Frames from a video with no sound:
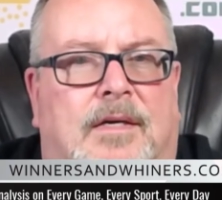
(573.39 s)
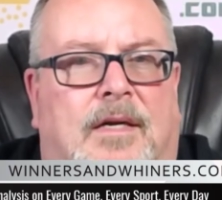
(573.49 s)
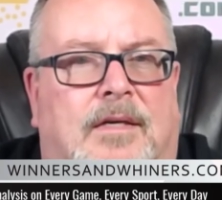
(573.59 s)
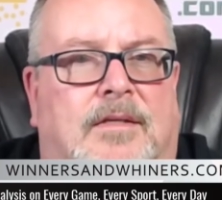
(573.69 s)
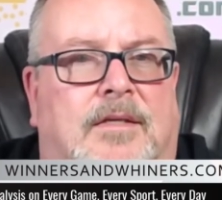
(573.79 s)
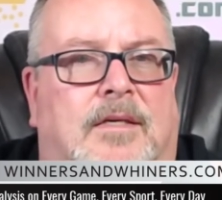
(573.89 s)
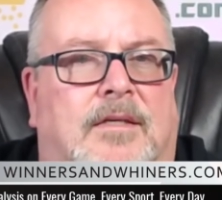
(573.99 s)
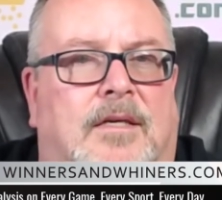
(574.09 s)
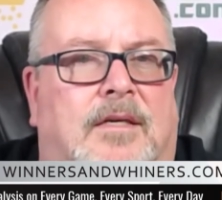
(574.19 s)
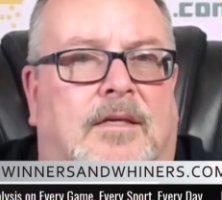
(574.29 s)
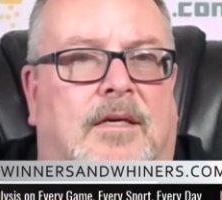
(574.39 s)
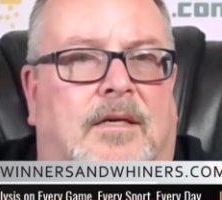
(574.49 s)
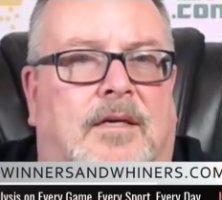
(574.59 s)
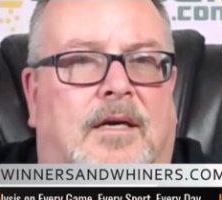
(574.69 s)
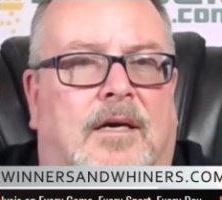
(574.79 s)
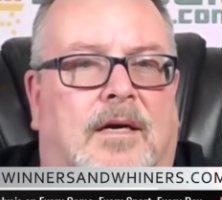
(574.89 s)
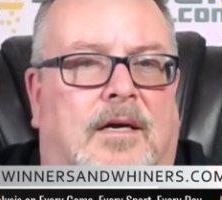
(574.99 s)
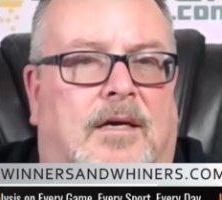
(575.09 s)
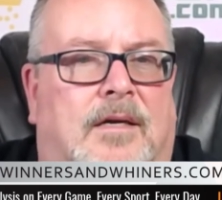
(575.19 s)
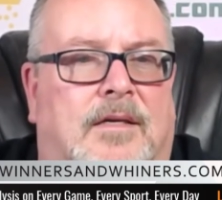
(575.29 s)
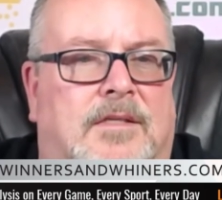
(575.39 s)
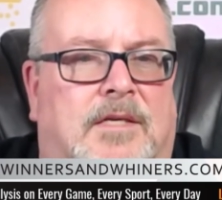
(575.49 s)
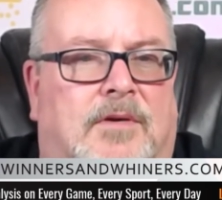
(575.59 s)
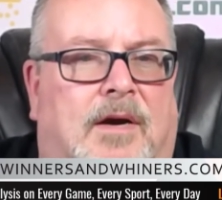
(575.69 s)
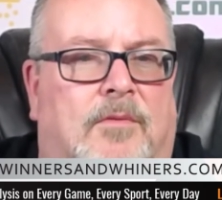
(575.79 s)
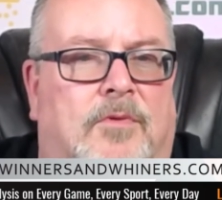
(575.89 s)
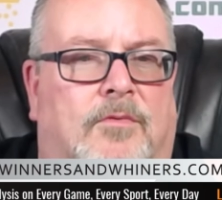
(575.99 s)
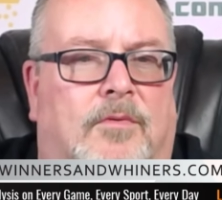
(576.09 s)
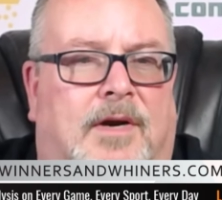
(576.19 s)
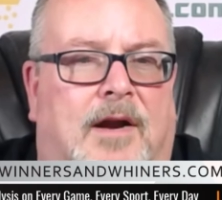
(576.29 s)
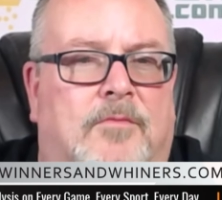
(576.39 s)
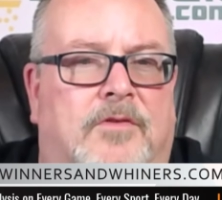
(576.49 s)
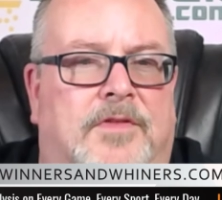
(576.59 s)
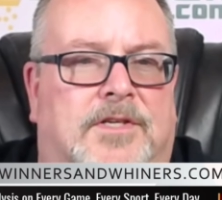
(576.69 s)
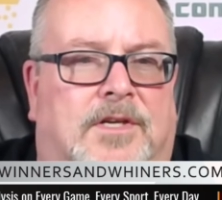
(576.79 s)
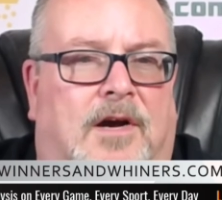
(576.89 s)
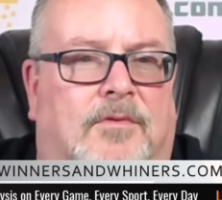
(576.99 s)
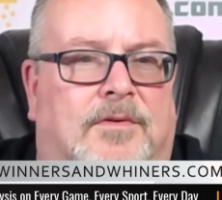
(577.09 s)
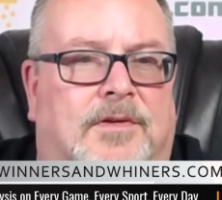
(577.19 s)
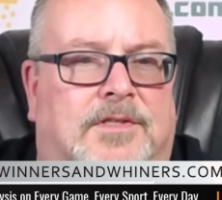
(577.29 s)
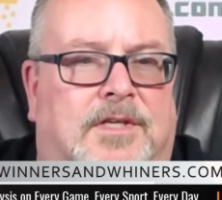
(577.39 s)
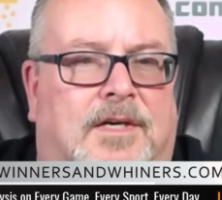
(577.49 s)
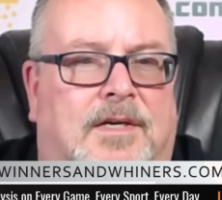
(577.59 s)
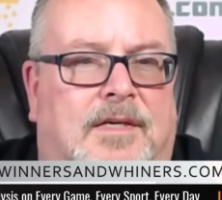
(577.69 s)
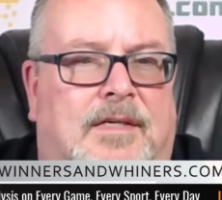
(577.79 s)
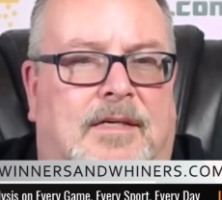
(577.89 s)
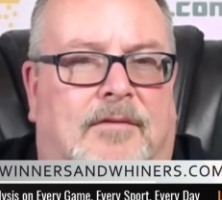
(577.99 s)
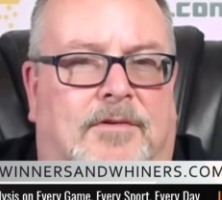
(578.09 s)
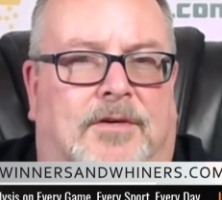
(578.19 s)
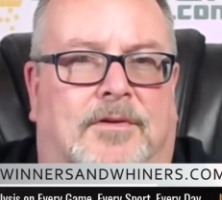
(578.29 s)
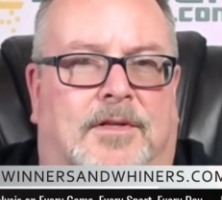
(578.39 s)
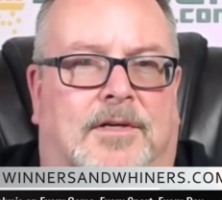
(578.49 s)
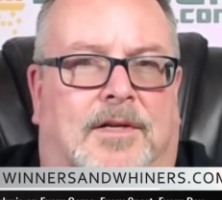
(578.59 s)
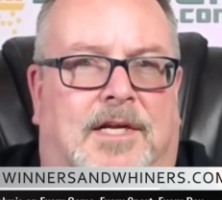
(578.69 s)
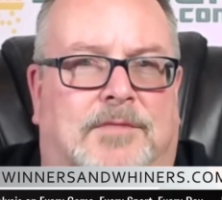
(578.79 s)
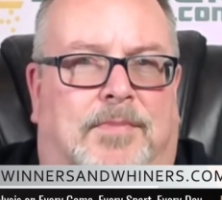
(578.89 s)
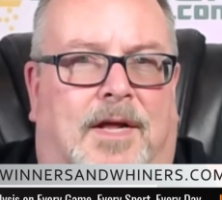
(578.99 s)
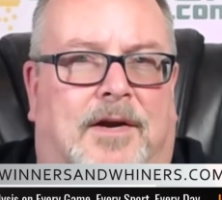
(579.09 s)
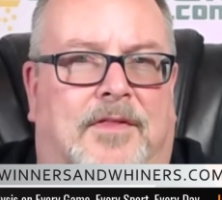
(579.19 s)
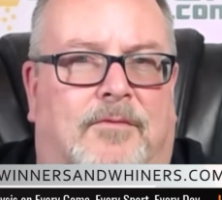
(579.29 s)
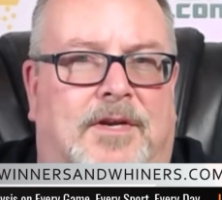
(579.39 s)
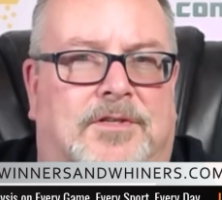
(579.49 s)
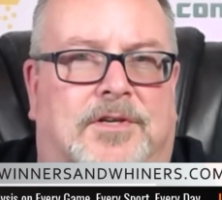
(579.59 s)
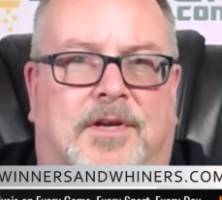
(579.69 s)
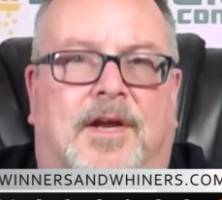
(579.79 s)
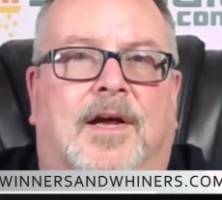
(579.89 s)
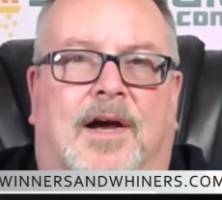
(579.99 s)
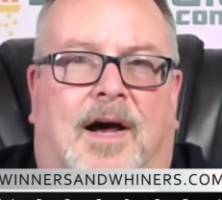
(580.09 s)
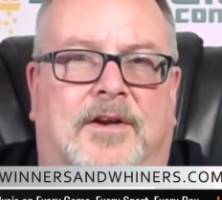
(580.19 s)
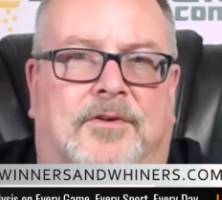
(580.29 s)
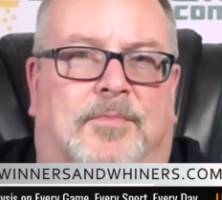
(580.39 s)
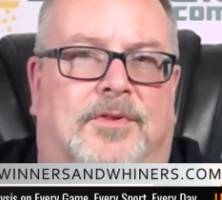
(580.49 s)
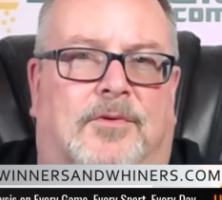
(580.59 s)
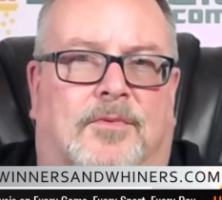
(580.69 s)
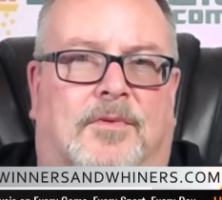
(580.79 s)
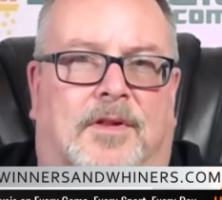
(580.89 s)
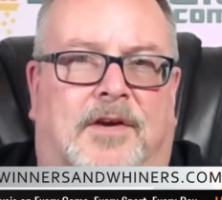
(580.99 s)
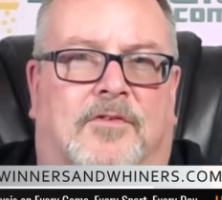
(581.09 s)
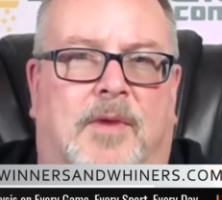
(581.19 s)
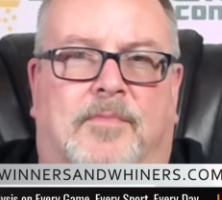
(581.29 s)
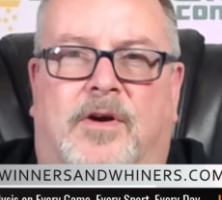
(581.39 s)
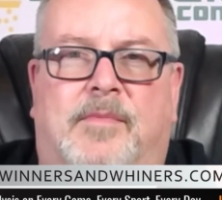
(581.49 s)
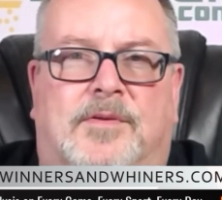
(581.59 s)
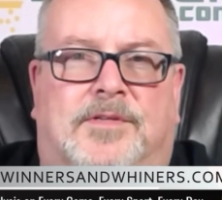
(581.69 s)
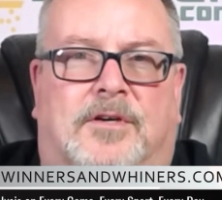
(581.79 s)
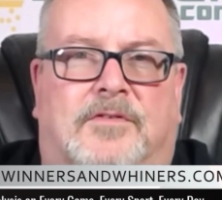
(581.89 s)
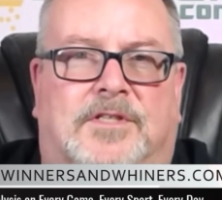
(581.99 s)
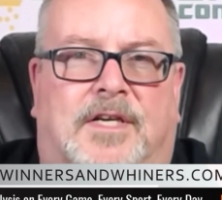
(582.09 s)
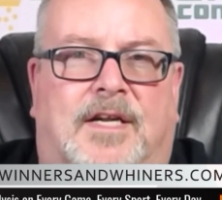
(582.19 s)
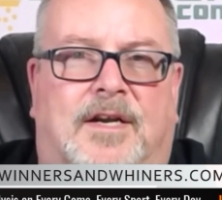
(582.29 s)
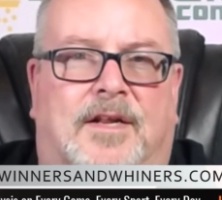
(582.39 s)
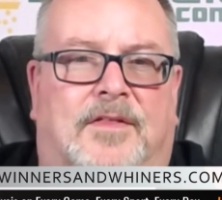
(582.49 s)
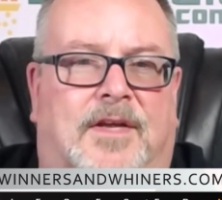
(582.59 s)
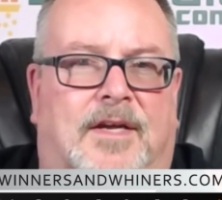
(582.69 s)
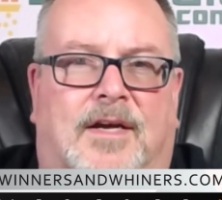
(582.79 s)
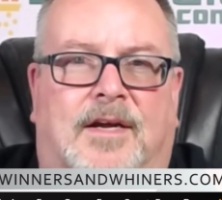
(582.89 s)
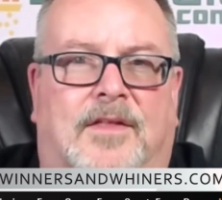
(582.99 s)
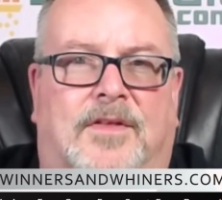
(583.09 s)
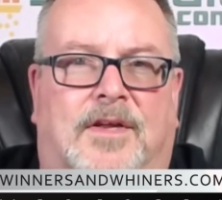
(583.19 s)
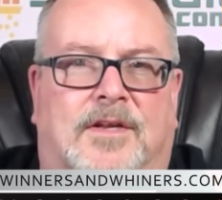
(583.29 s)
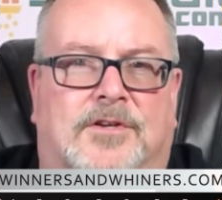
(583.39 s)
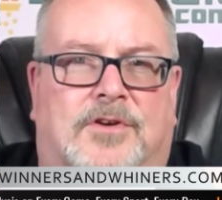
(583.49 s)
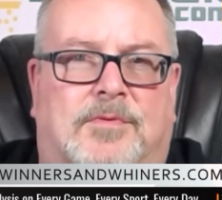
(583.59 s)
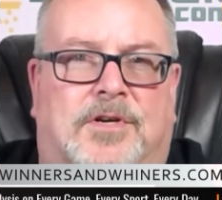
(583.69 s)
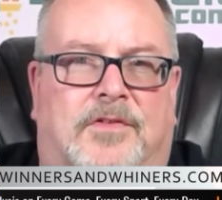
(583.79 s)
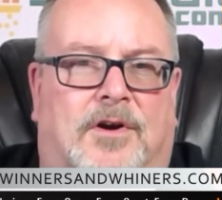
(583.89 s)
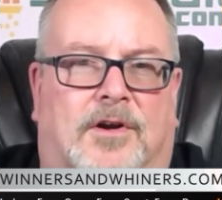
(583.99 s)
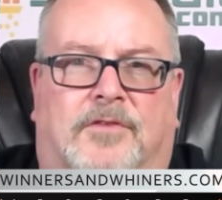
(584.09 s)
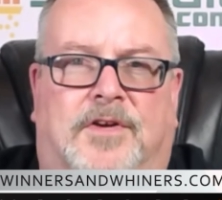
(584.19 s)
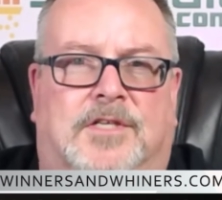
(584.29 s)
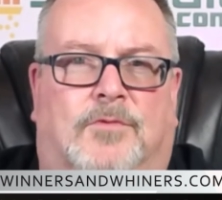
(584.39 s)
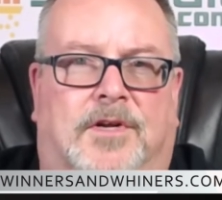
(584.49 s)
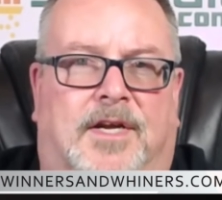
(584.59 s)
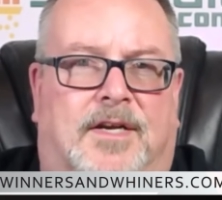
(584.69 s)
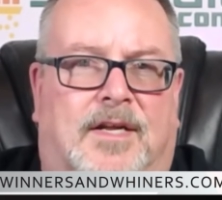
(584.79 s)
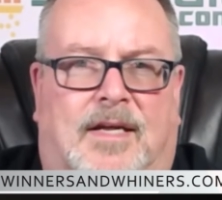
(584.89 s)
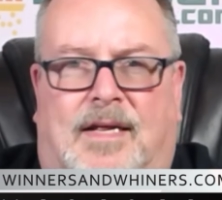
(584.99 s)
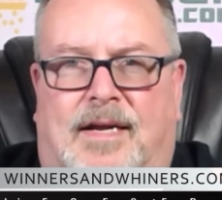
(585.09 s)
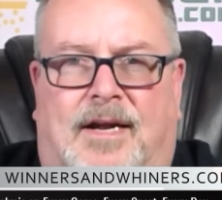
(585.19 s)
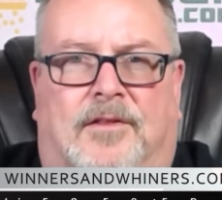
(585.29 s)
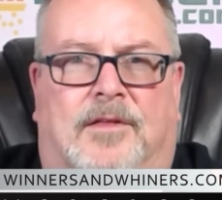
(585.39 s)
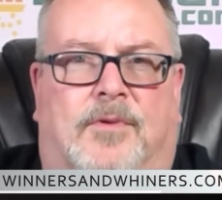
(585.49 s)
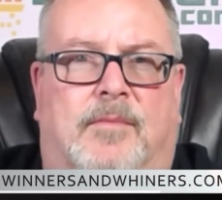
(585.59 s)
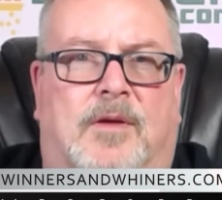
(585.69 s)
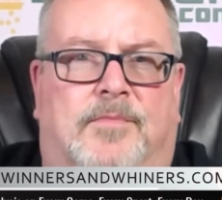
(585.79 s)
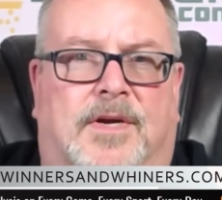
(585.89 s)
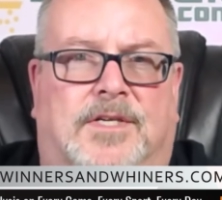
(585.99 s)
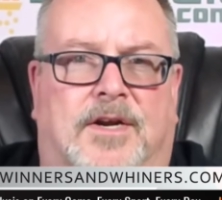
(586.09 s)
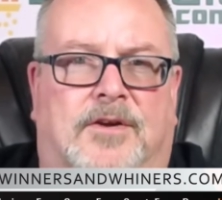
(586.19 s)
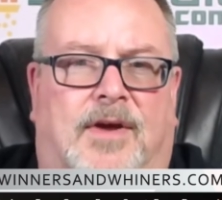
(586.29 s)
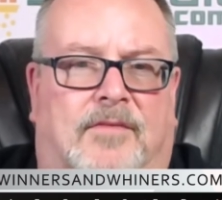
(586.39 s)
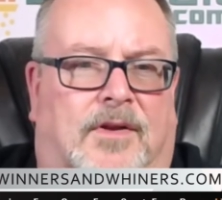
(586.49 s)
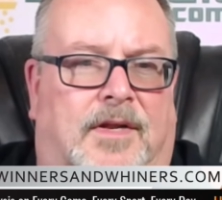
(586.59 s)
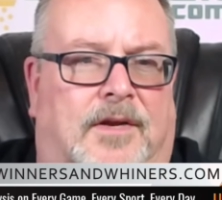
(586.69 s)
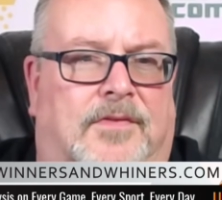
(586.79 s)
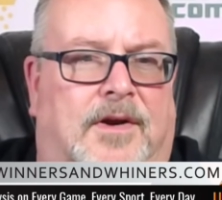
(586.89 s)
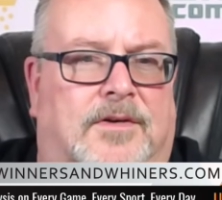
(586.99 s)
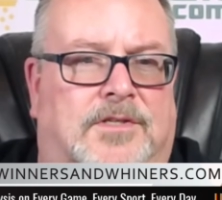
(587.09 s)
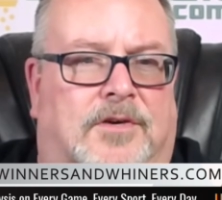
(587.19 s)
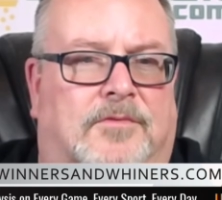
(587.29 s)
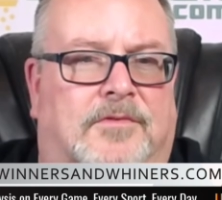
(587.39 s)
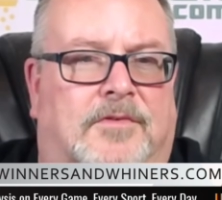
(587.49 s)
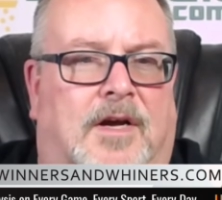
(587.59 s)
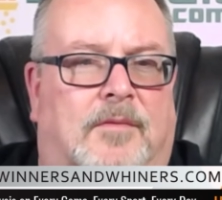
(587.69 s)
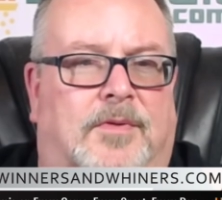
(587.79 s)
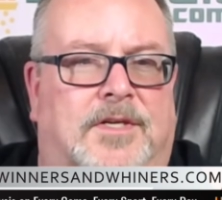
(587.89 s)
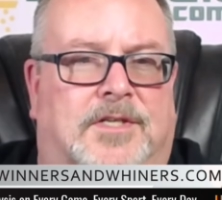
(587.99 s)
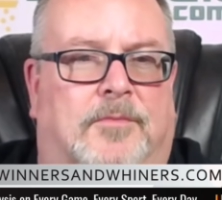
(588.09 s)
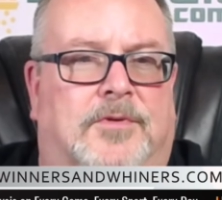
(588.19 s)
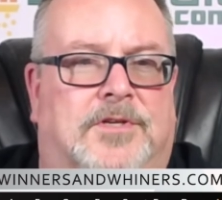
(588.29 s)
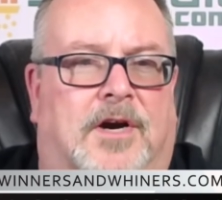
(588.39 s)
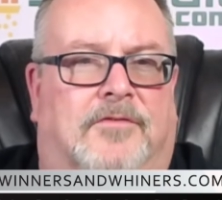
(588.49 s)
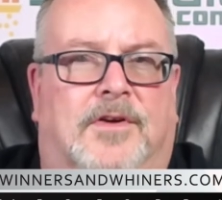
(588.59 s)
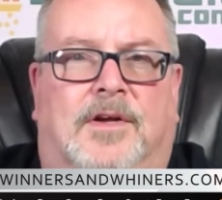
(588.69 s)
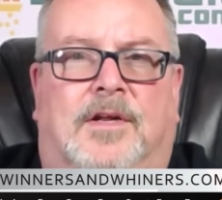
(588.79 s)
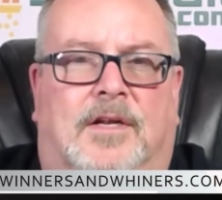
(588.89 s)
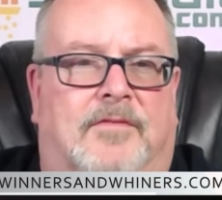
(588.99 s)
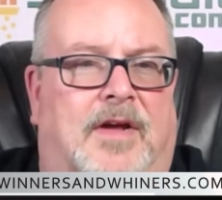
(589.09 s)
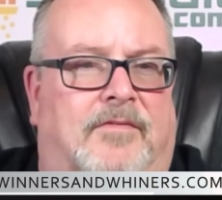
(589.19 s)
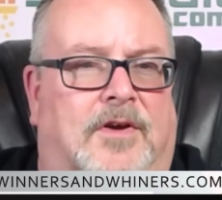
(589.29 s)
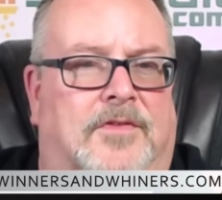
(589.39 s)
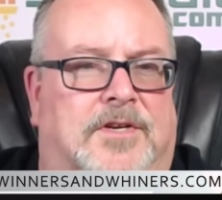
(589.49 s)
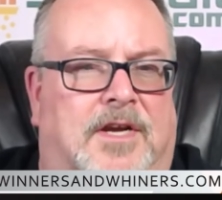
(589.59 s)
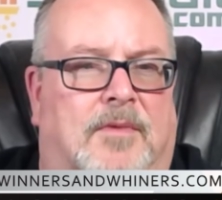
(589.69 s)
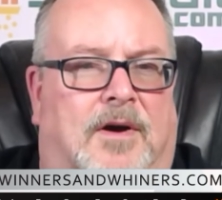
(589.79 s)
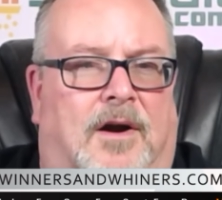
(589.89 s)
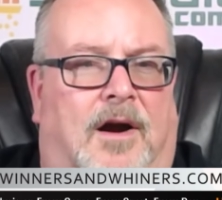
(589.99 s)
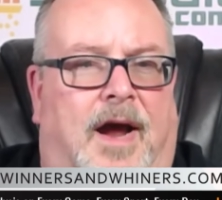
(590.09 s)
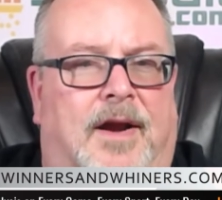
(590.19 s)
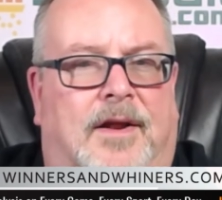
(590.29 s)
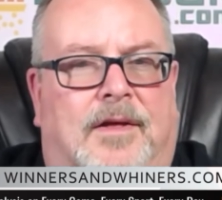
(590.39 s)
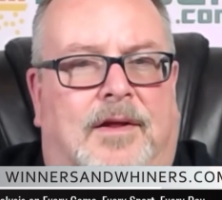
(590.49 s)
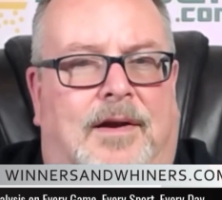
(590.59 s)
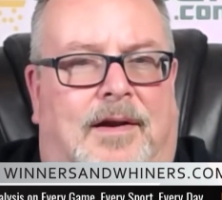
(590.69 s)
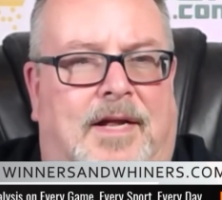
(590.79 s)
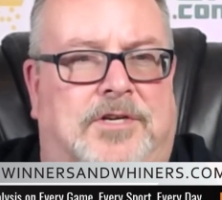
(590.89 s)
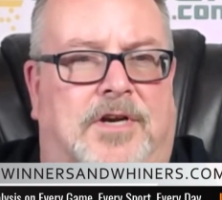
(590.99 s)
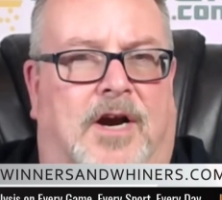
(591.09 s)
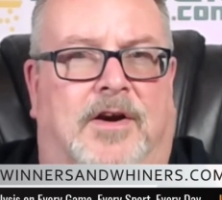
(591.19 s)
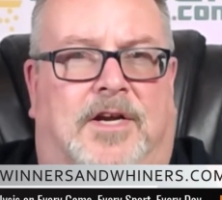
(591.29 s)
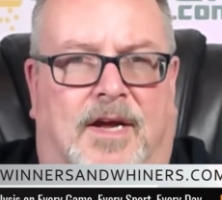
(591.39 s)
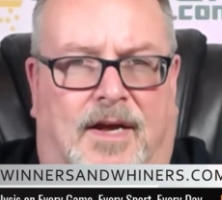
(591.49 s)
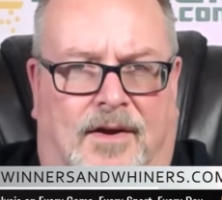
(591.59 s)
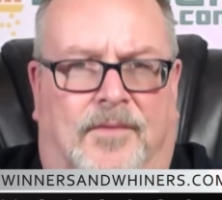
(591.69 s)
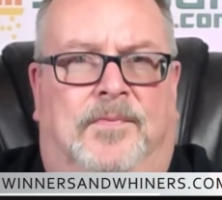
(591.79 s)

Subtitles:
We're kind of moving this along. We're doing a little less plugging than we used to be. I do put the link for my premium service in the description of the article. If you guys want to get down on the premium picks, I do have the link there. So please help yourself. Love to have you on the team. All right. Legendary King.